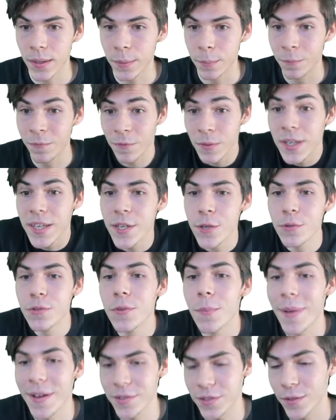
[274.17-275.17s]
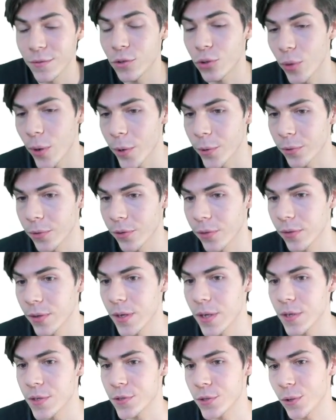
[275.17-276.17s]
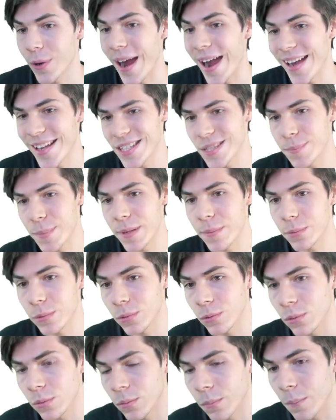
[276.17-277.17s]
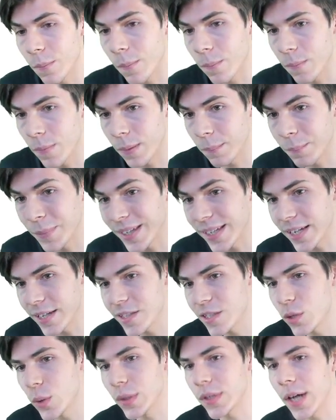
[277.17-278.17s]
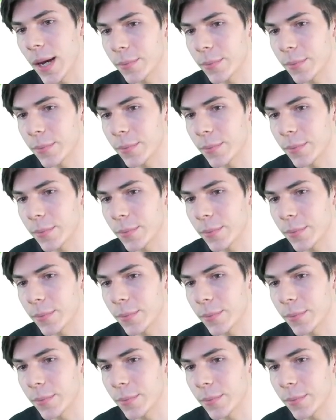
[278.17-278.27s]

huge amounts of growth. So as people begin to adopt